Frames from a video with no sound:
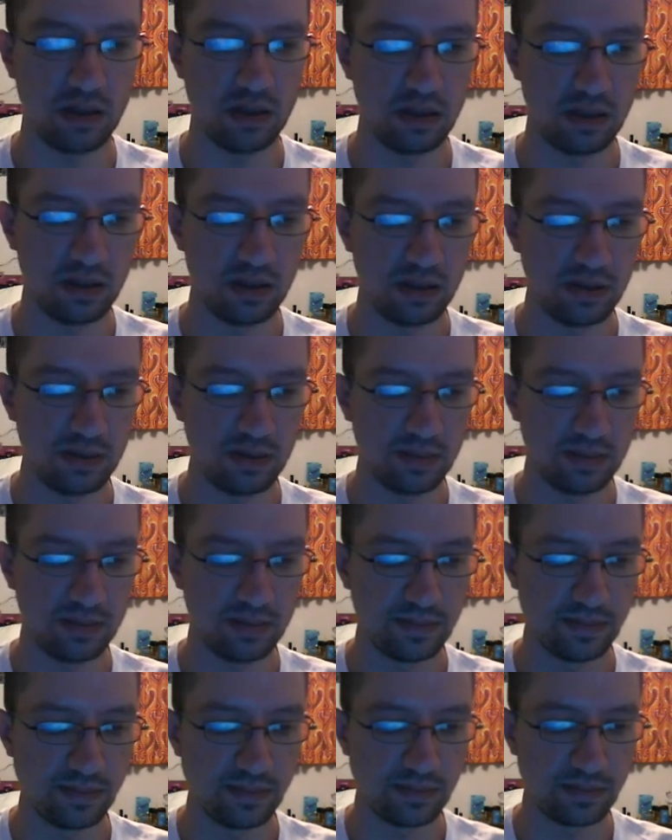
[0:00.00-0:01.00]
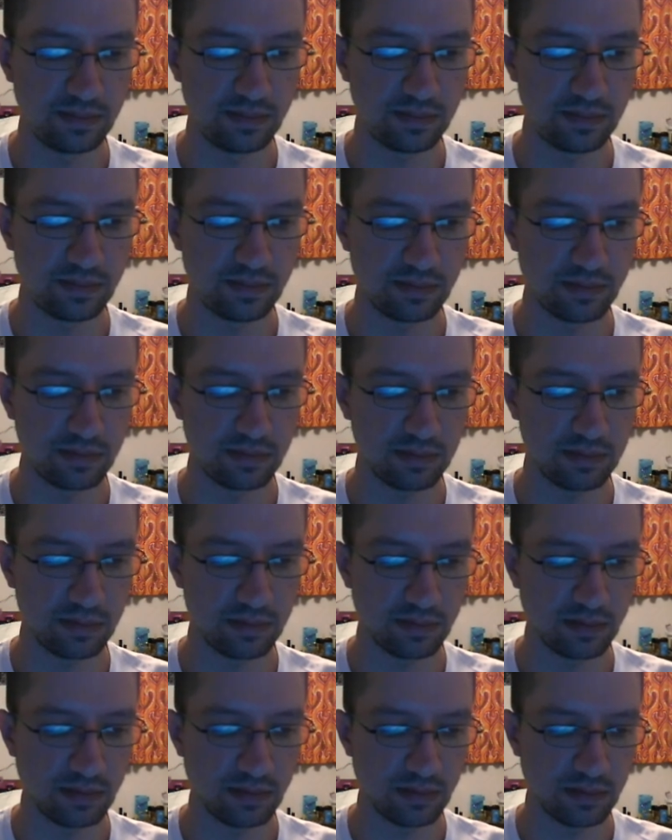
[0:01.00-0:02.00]

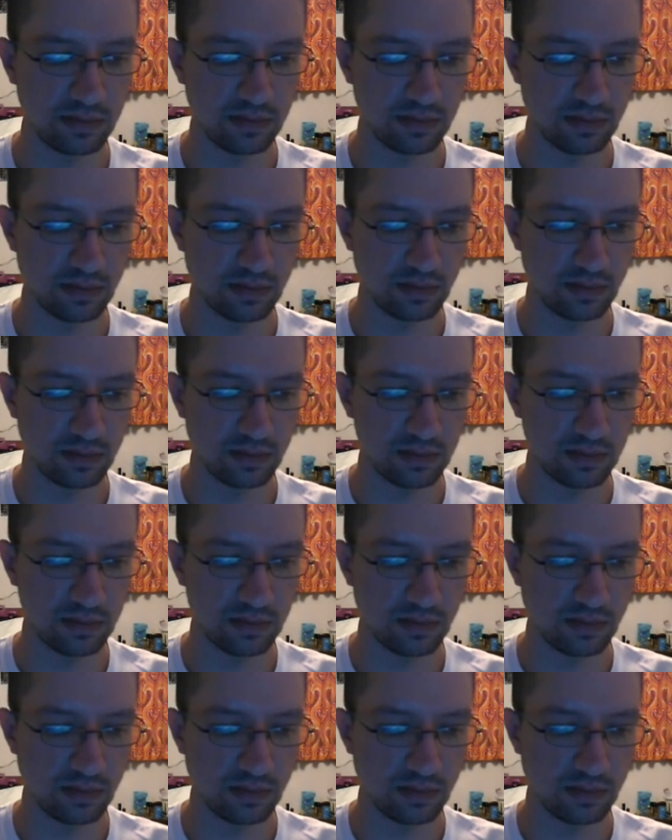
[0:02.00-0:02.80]
Nothing is said.